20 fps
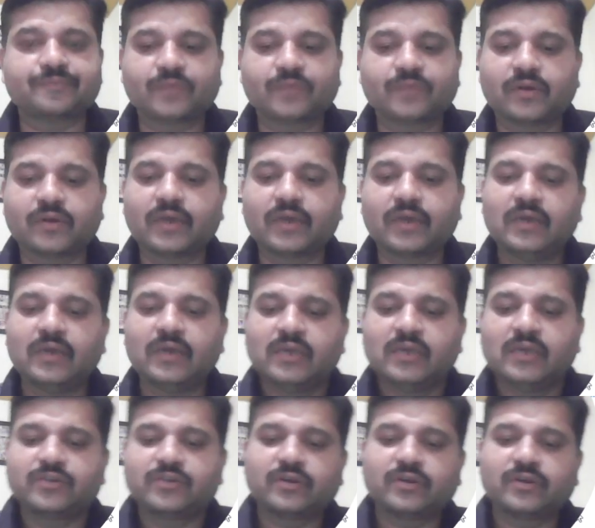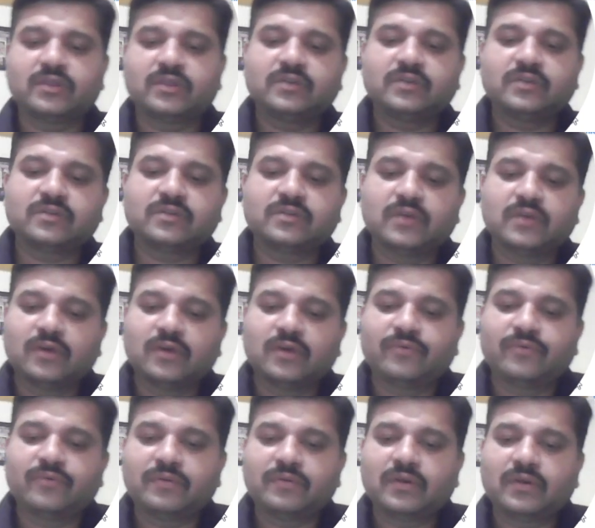Okay, so in this
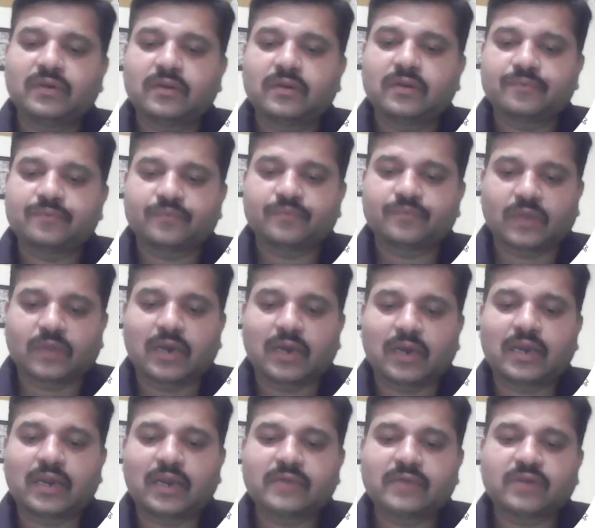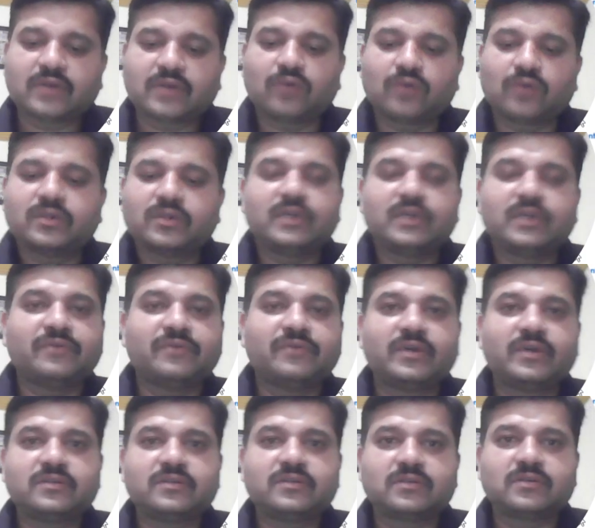we will analyze how the
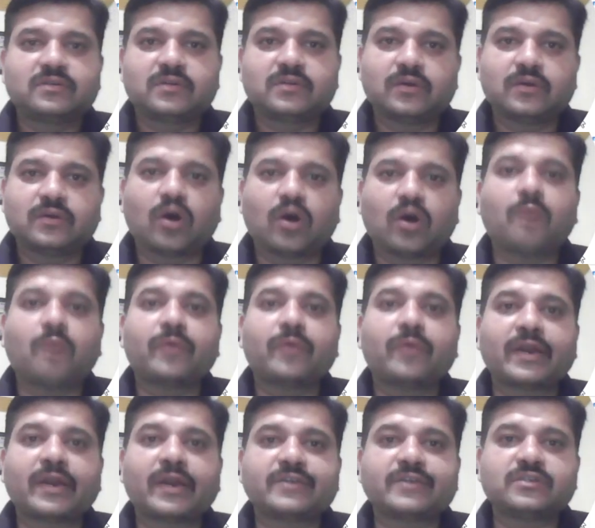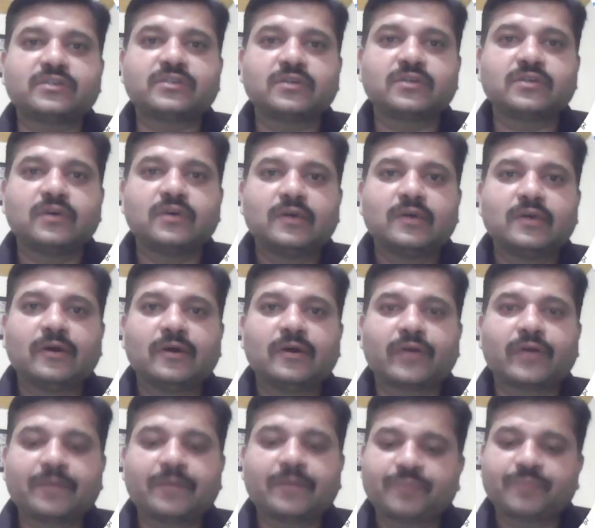device operates.
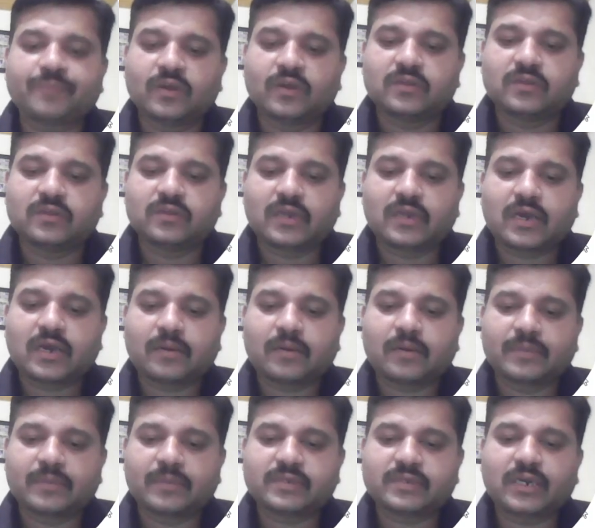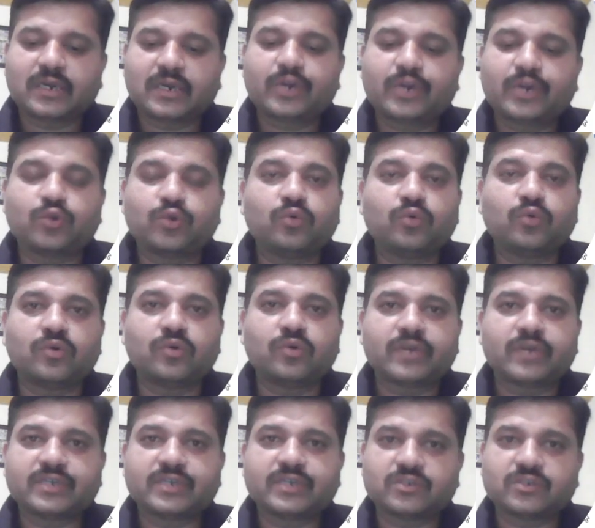Okay, there are basically two
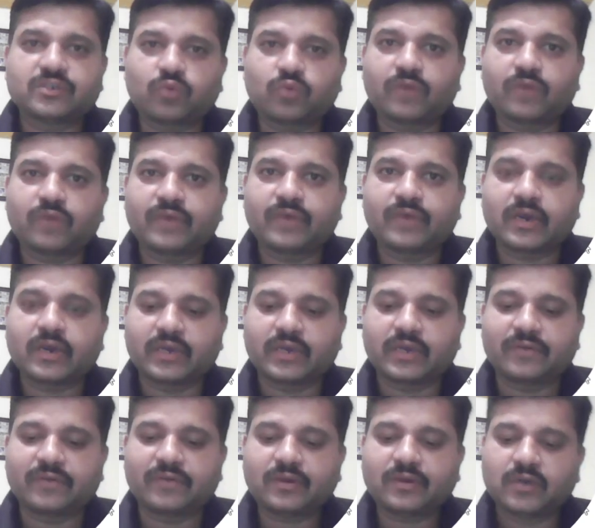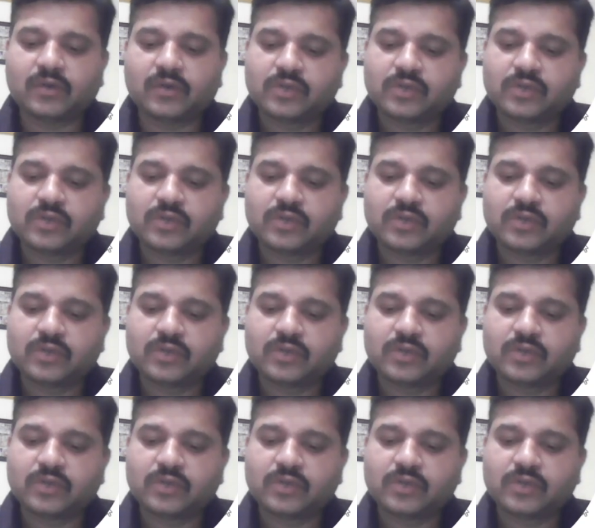voltages what we are giving.